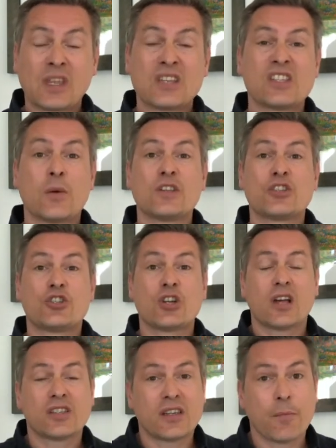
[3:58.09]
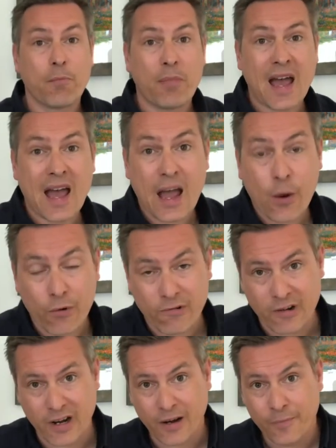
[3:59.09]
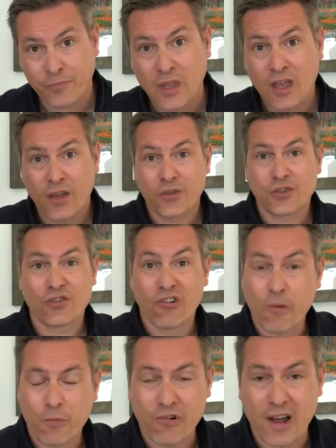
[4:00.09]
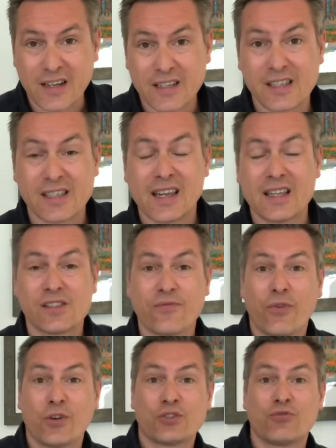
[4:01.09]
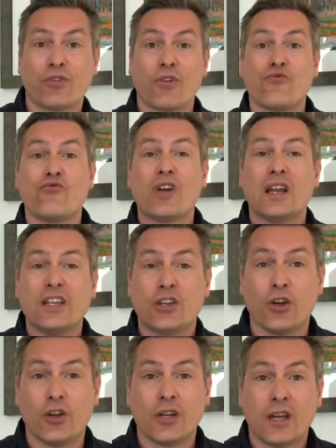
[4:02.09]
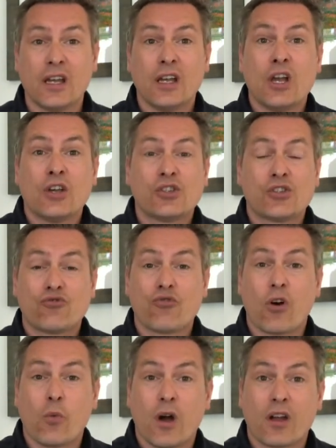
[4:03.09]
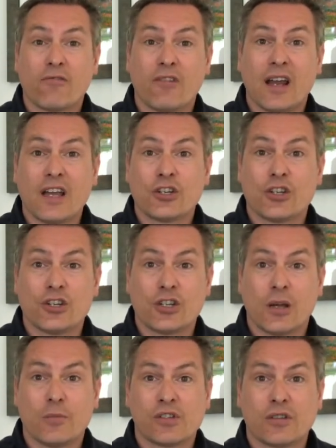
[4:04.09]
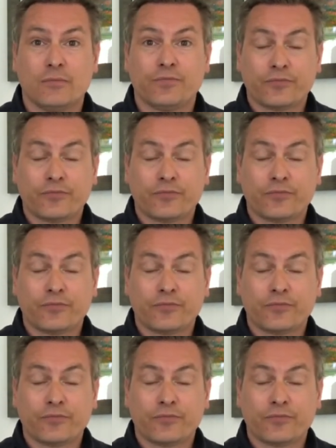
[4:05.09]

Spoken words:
So it's just empowering the tour operators and it's fostering a really good, strong working relationships.